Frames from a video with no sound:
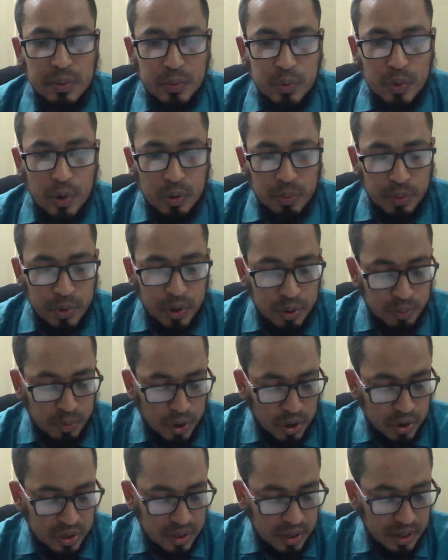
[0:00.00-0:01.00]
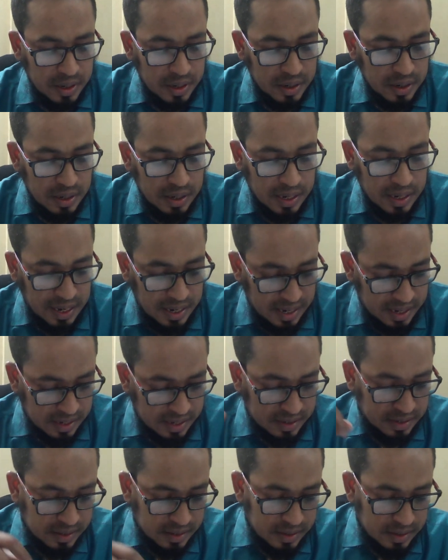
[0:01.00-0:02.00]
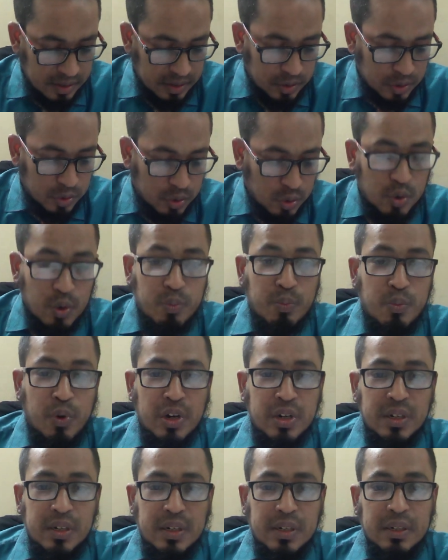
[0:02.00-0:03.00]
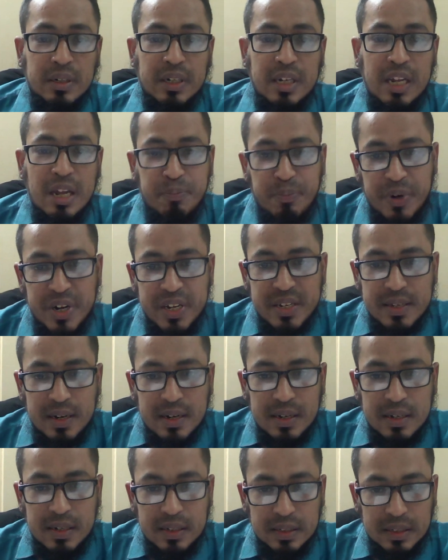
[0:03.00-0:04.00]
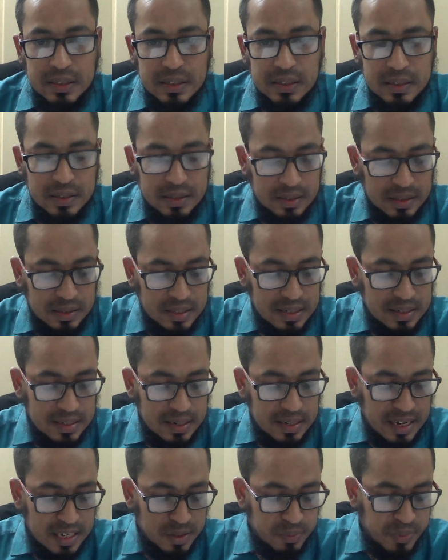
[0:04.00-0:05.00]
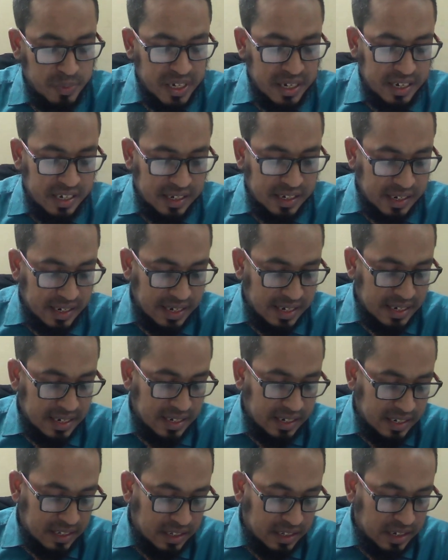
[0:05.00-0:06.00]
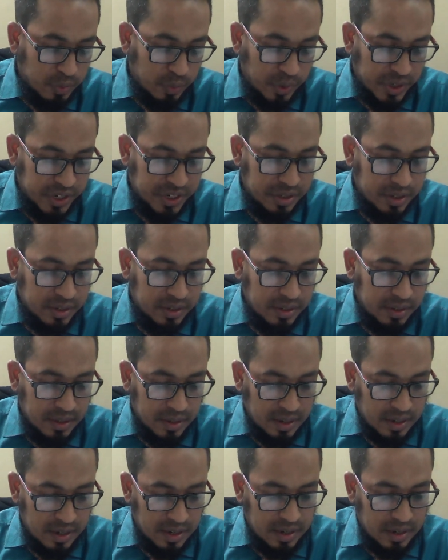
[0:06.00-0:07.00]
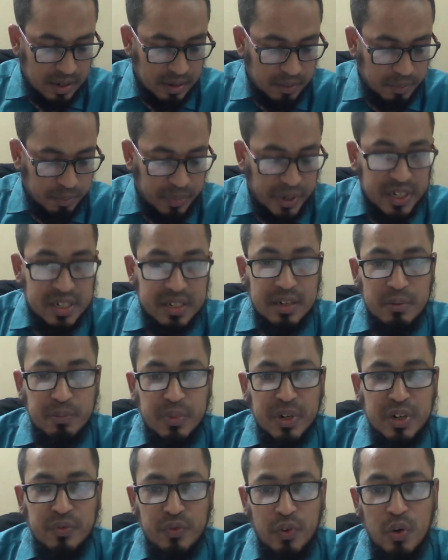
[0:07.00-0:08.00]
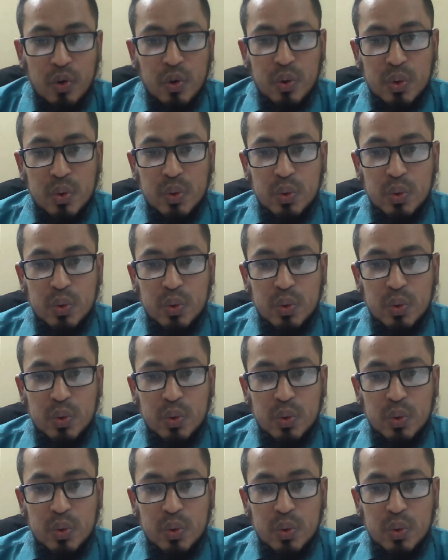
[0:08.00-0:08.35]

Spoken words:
corporate bond and Sukuk bond appraisal. This has been indicated in the question, page number 4,